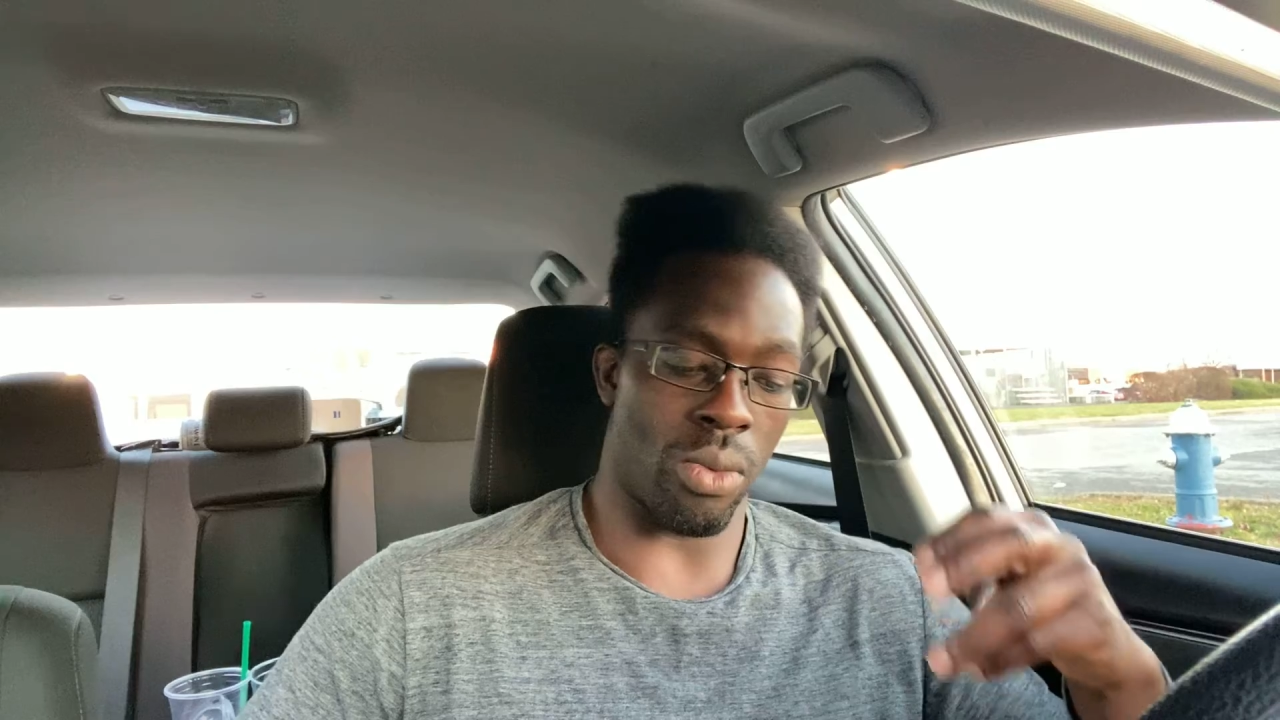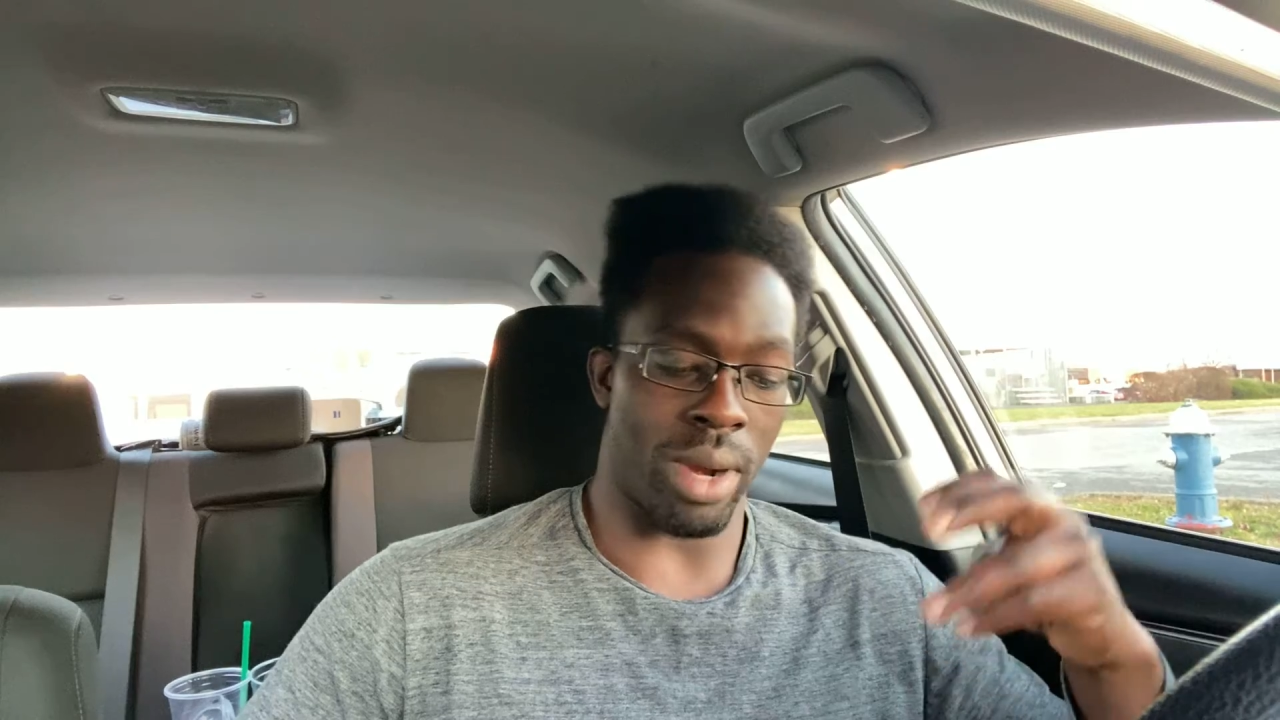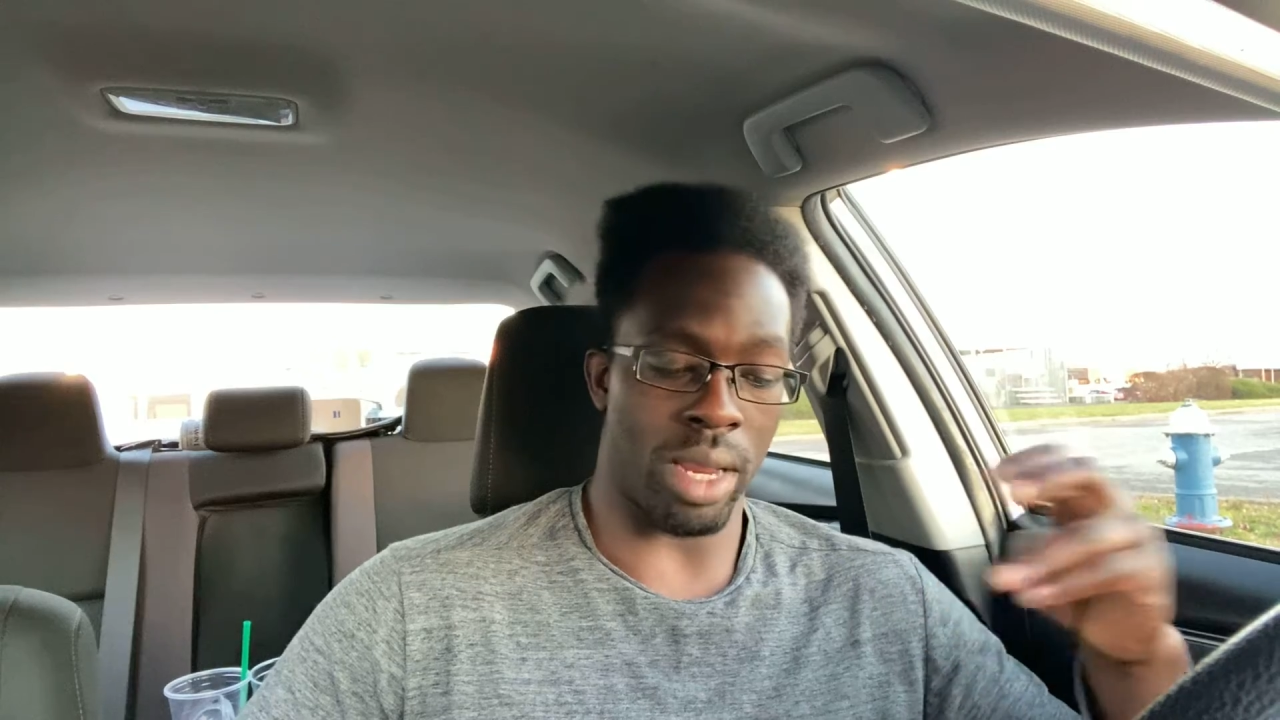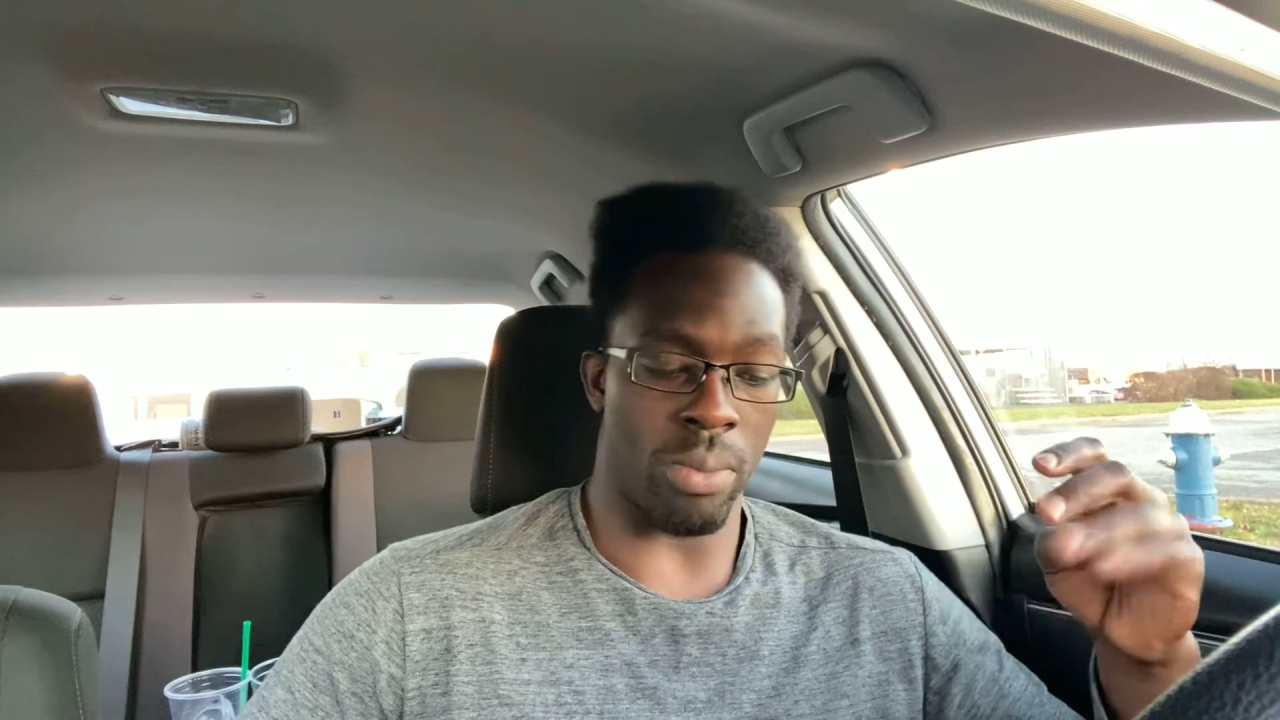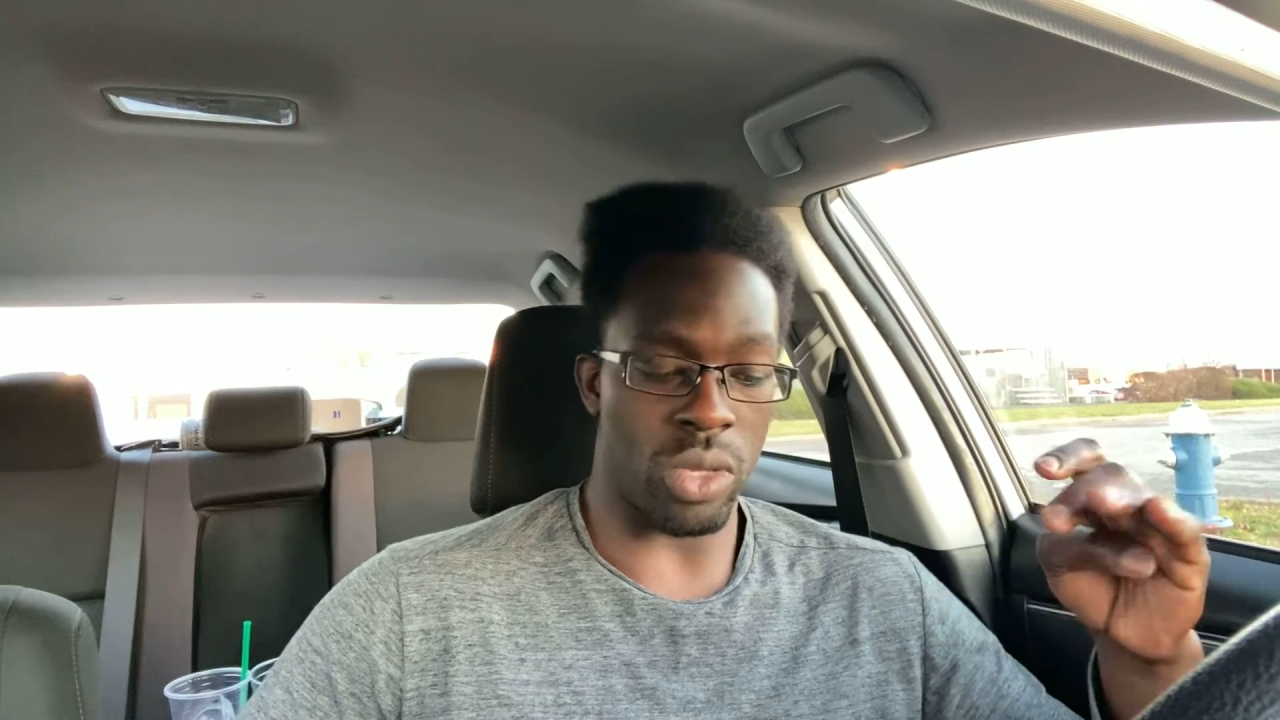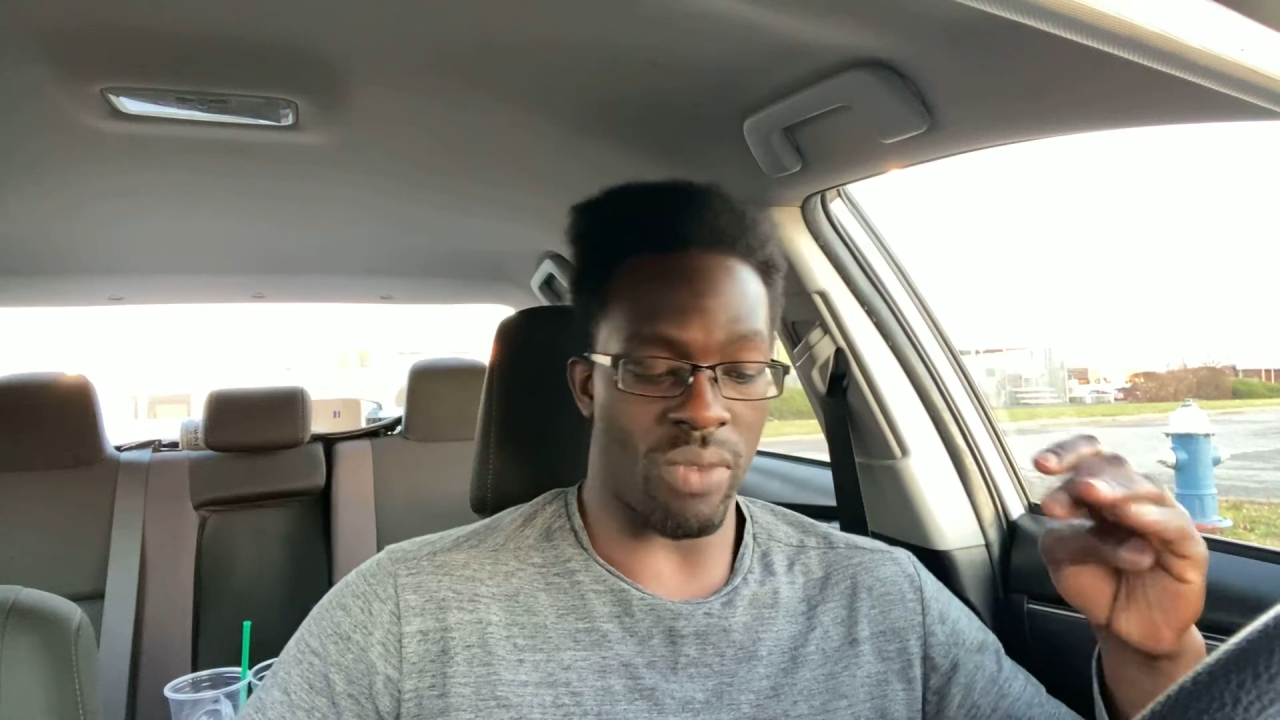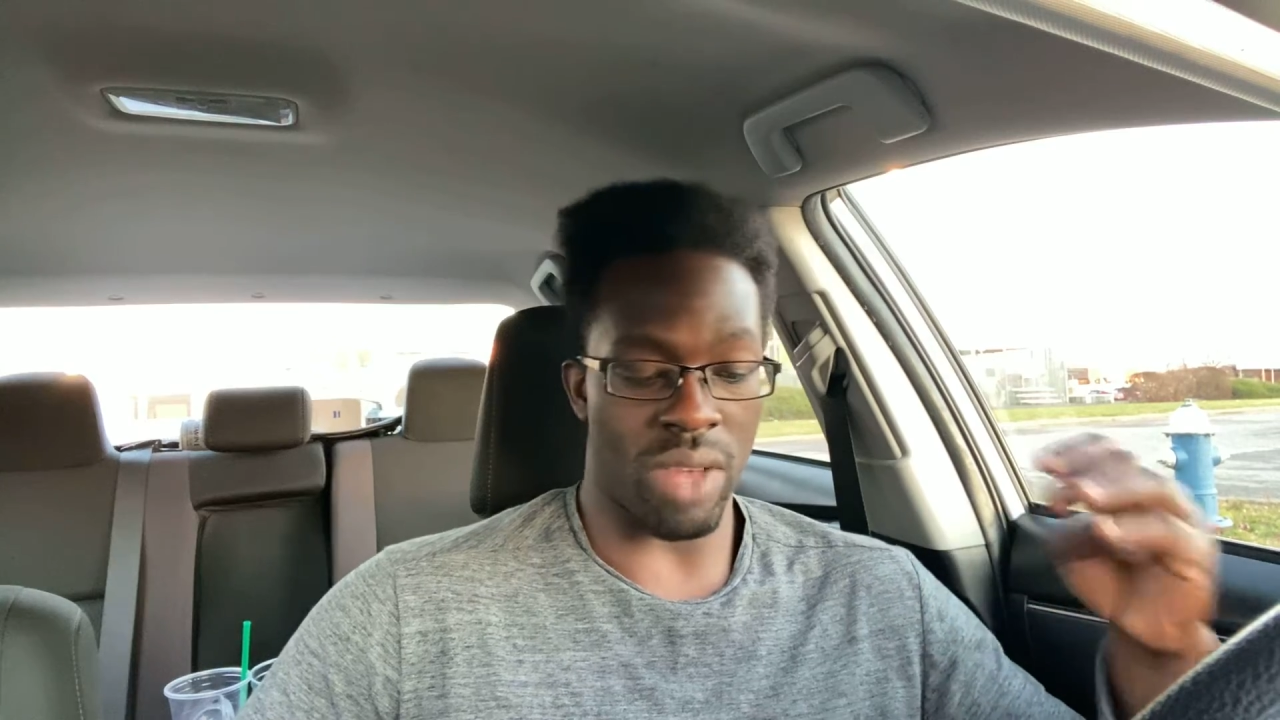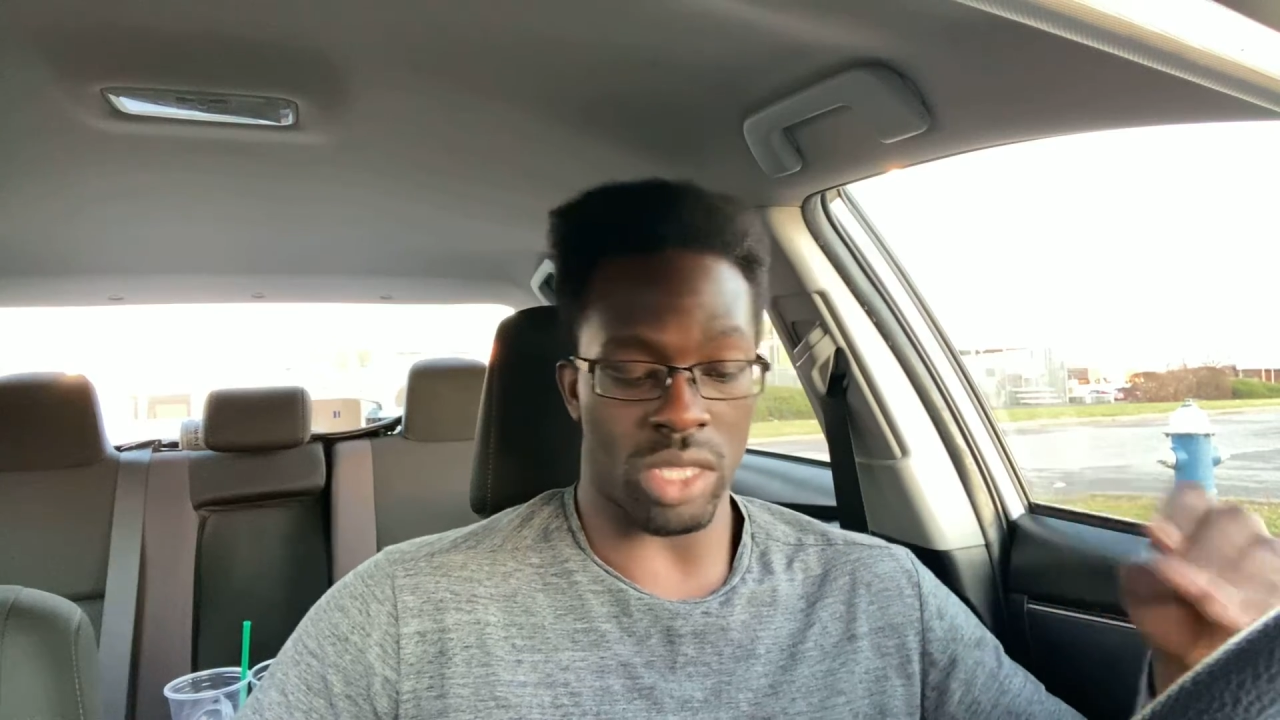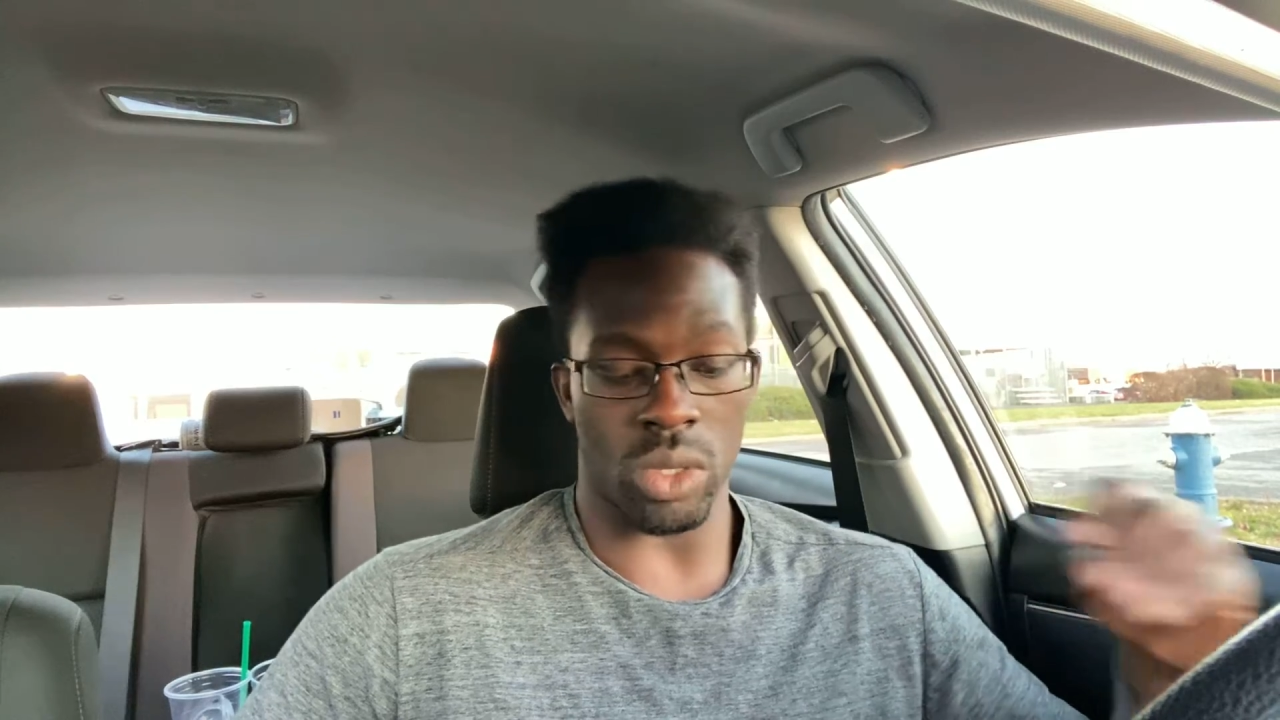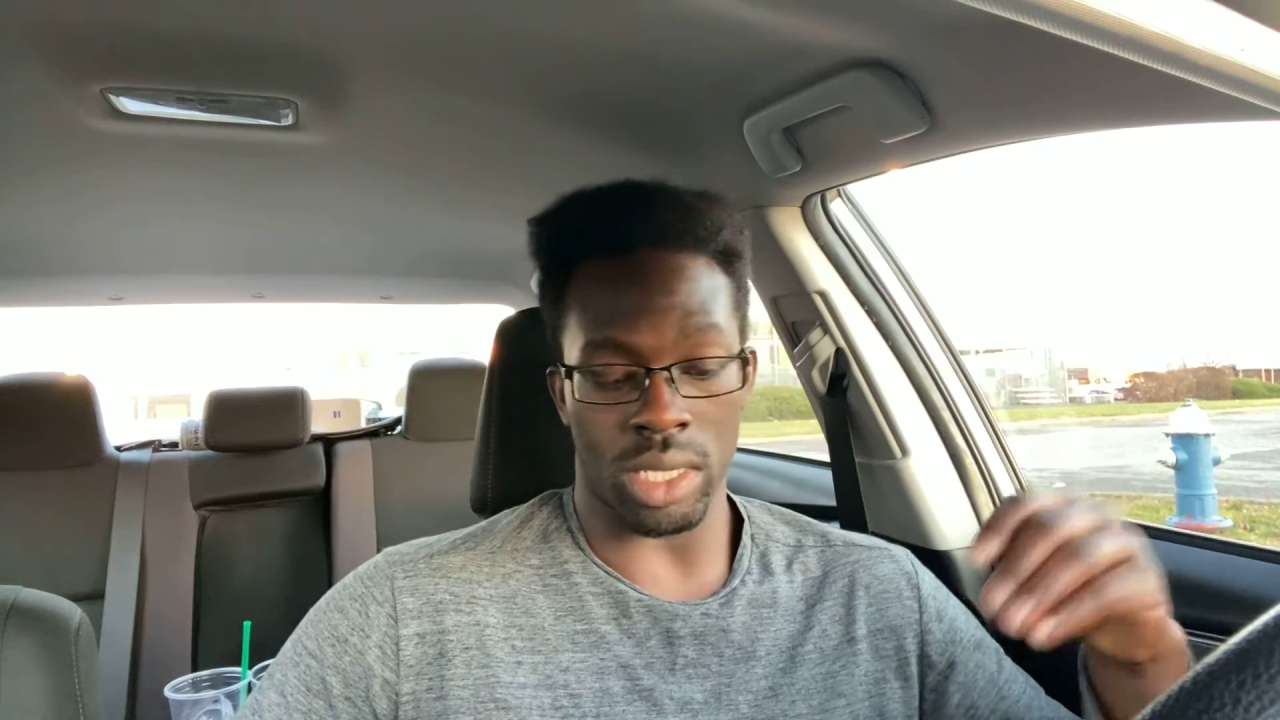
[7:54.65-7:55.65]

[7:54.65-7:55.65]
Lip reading: ready to move the vessel,